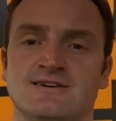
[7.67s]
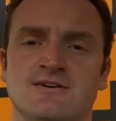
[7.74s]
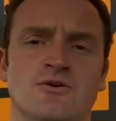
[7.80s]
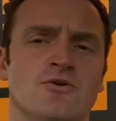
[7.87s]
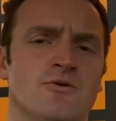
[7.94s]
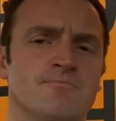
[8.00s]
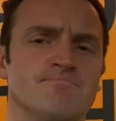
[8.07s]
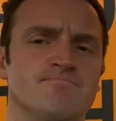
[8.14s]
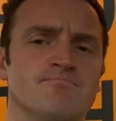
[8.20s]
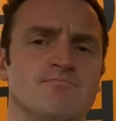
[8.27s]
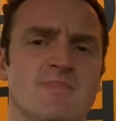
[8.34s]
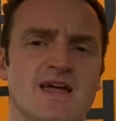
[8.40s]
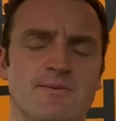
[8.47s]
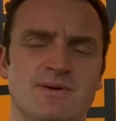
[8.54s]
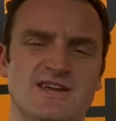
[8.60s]
Or
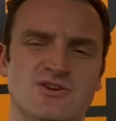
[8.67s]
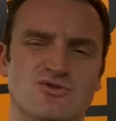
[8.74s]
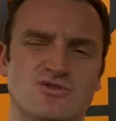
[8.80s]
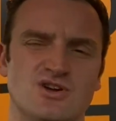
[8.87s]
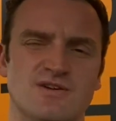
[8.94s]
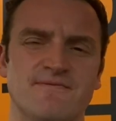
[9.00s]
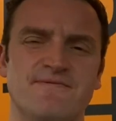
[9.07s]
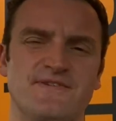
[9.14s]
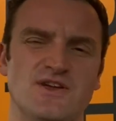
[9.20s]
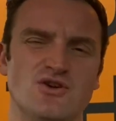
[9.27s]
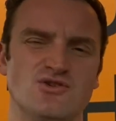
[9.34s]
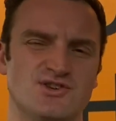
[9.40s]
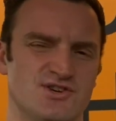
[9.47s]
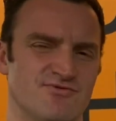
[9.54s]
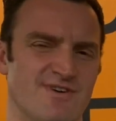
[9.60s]
maybe you're
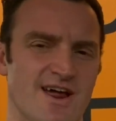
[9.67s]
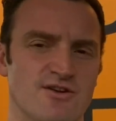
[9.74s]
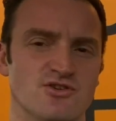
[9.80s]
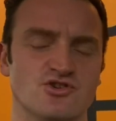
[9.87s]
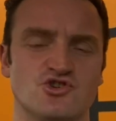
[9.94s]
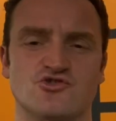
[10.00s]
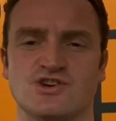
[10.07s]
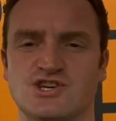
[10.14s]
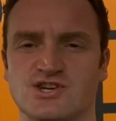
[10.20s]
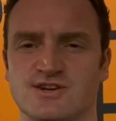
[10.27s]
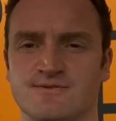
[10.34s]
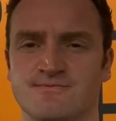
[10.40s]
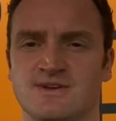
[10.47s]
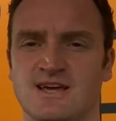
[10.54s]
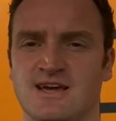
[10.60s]
confused around nutrition.